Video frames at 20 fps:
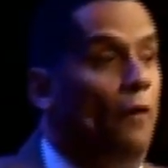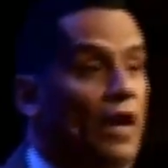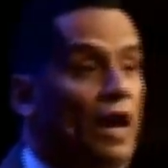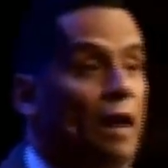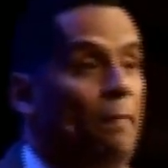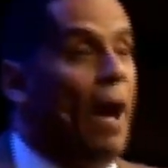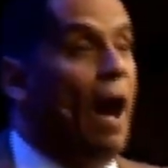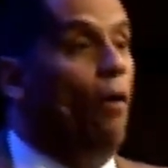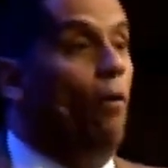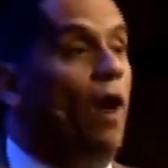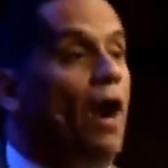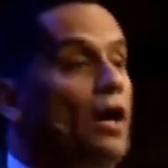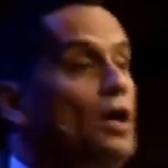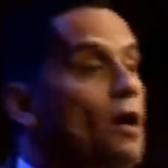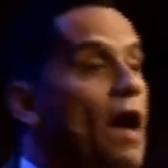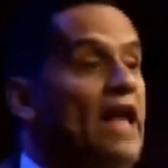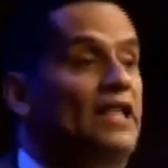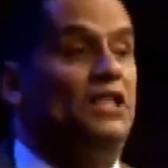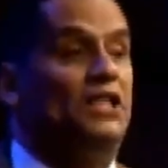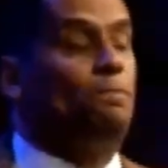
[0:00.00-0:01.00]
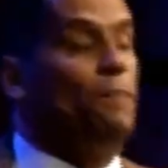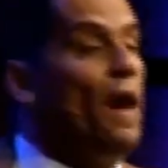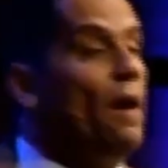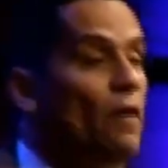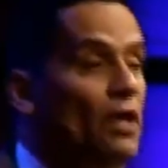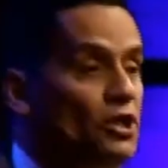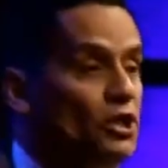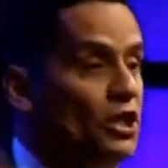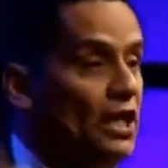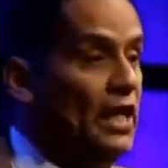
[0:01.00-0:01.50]
about where you're at
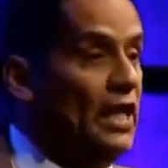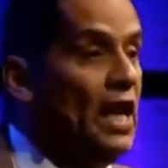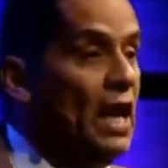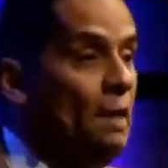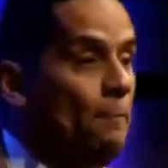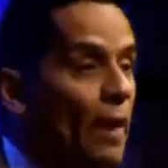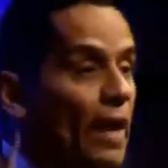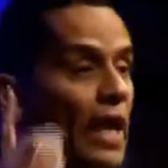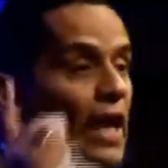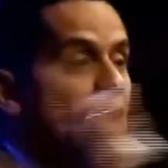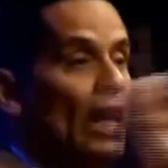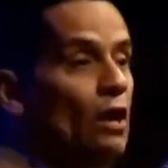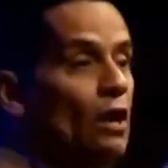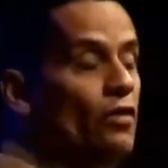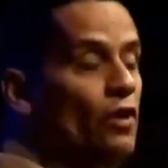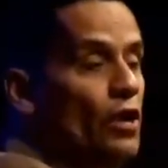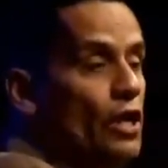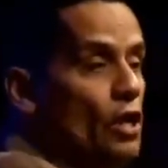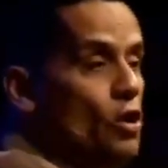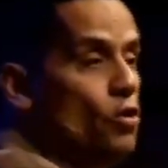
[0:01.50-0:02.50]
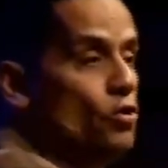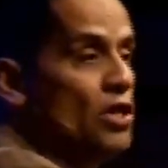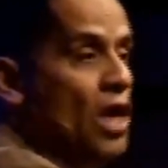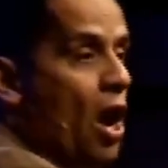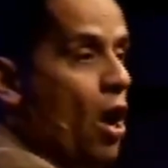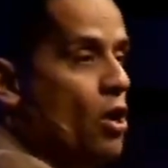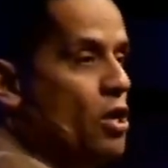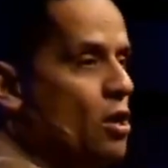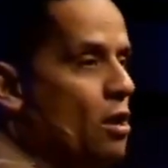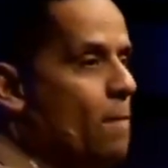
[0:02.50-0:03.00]
spiritually, but little do you know
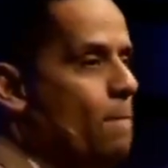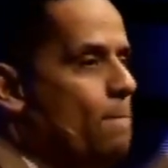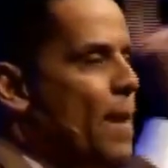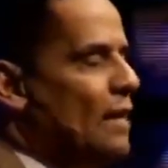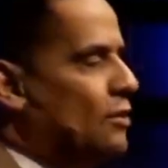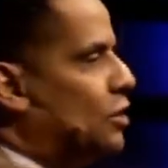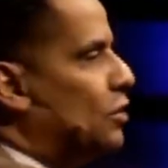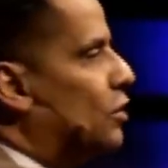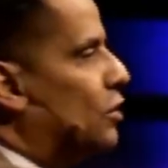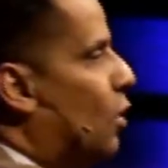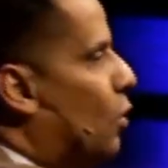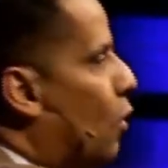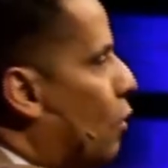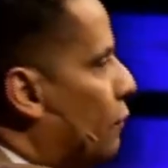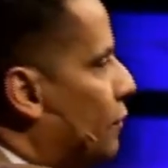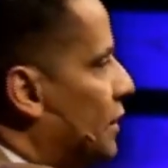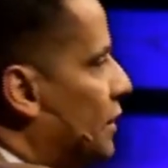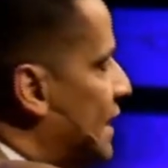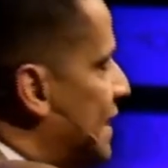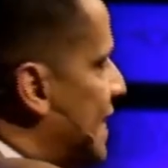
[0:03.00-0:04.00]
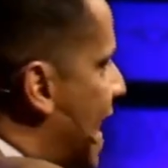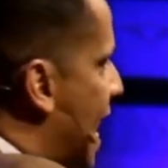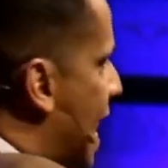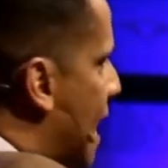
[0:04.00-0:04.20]
you're about to go over the dam.